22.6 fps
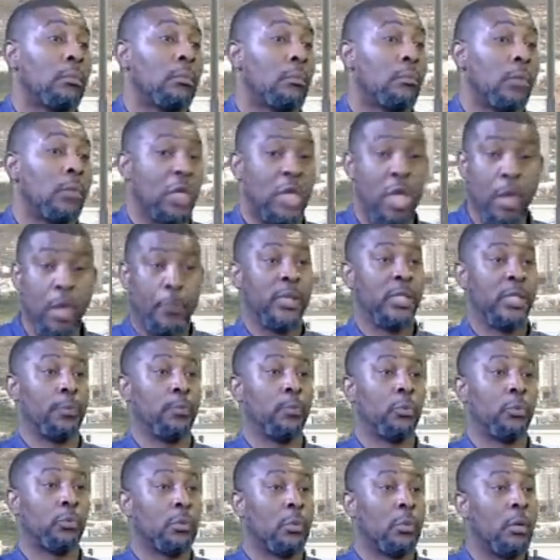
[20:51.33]
Key
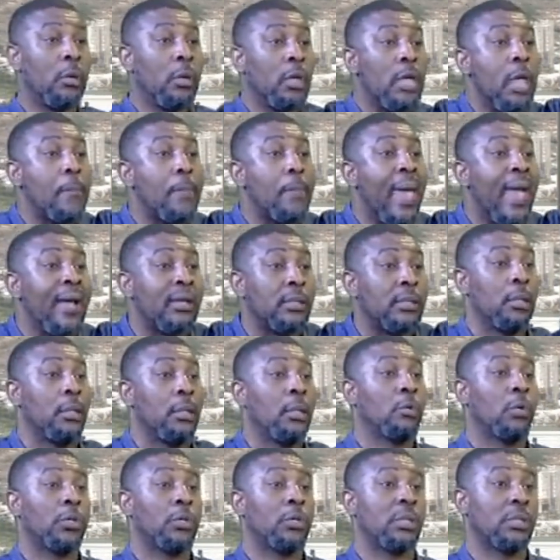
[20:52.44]
principles, key pegs
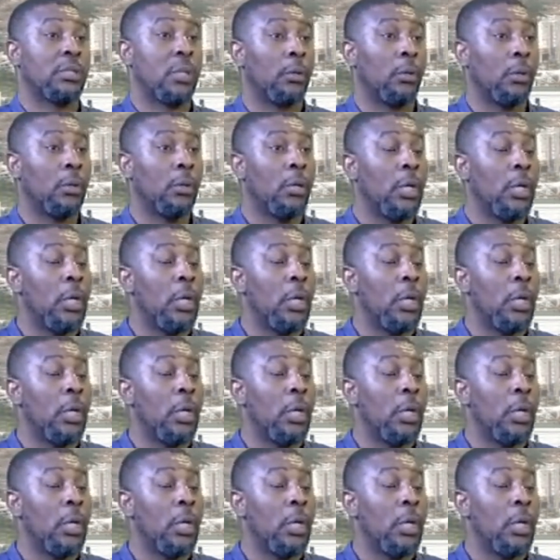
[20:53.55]
to actually stand up.